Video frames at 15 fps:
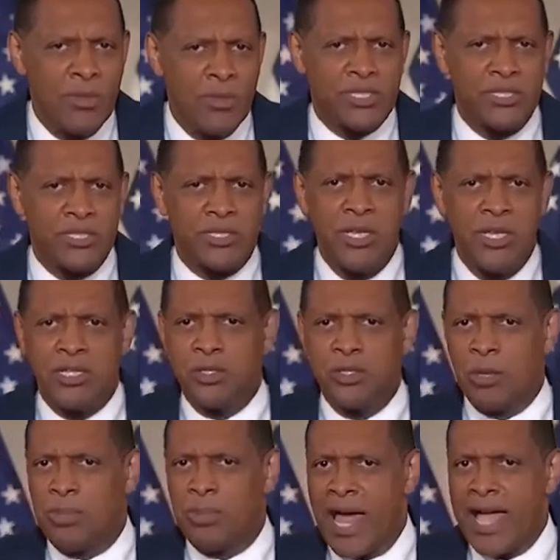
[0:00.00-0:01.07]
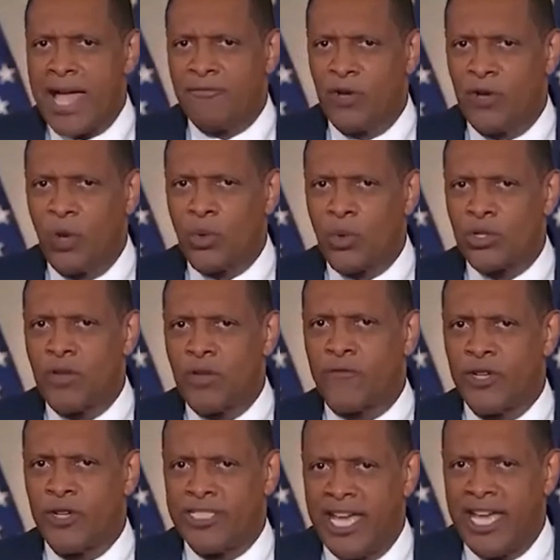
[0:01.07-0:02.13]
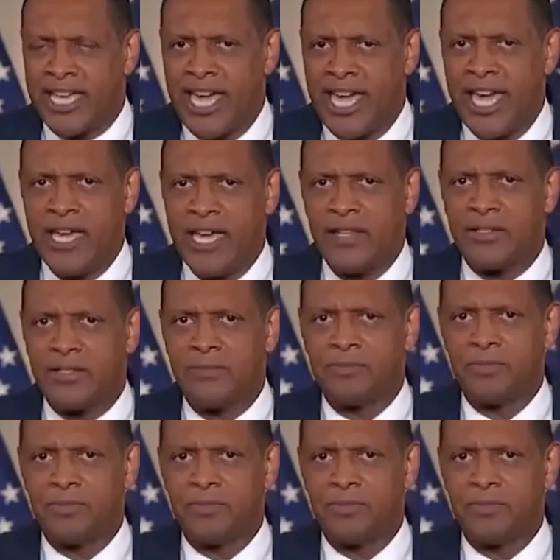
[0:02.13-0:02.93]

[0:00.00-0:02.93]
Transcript: basically breathing in each other's faces right now.